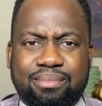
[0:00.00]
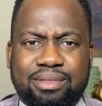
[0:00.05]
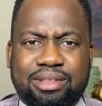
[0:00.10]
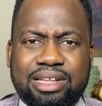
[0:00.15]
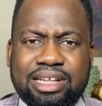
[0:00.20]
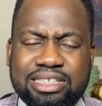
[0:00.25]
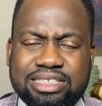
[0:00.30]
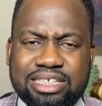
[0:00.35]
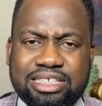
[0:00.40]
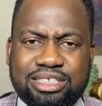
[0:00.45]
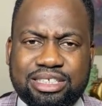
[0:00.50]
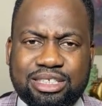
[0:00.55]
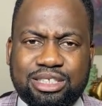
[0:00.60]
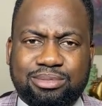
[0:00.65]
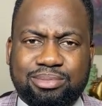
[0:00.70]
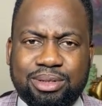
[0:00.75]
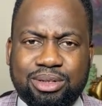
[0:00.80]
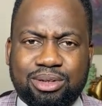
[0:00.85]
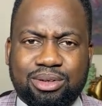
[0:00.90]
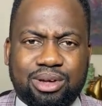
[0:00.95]
Ladies and
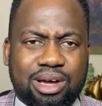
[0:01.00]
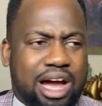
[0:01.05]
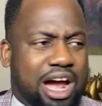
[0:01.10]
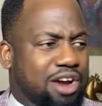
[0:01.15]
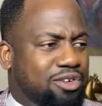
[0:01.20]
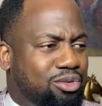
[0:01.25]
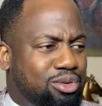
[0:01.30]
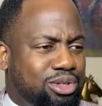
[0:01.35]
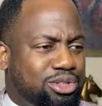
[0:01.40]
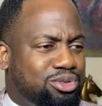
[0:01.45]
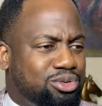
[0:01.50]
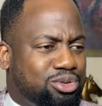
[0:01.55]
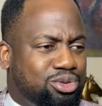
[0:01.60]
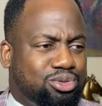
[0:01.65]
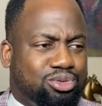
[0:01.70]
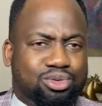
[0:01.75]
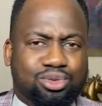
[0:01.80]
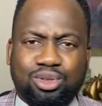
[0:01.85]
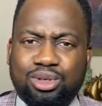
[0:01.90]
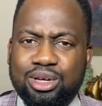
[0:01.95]
gentlemen, our role is not
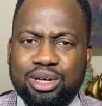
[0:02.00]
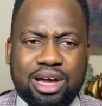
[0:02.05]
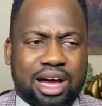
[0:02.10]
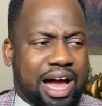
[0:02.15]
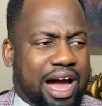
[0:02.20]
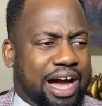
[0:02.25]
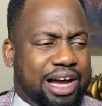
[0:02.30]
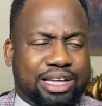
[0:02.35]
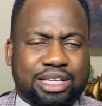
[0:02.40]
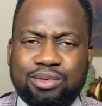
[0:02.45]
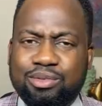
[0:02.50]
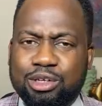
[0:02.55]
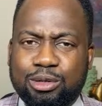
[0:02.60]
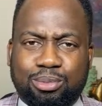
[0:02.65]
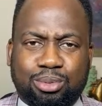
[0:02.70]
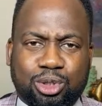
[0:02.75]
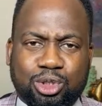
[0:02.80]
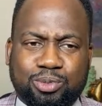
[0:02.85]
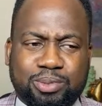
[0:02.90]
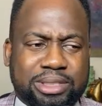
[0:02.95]
to argue with the
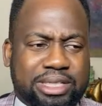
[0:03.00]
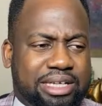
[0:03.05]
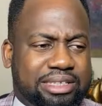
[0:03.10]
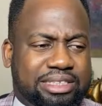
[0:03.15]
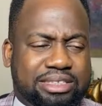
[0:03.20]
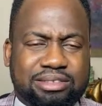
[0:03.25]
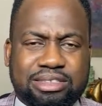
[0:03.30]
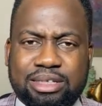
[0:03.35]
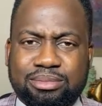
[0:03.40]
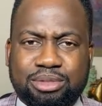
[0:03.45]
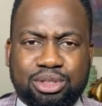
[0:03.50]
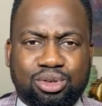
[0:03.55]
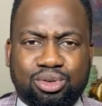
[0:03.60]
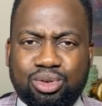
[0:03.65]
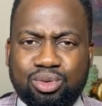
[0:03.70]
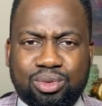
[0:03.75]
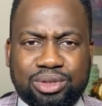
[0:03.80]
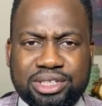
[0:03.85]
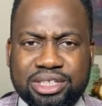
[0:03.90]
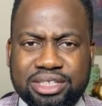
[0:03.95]
prospect and tell them they don't know
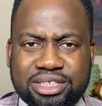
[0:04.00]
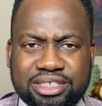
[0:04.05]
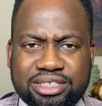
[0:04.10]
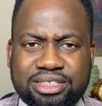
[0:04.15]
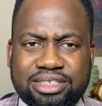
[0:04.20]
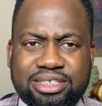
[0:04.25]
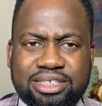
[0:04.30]
what they need.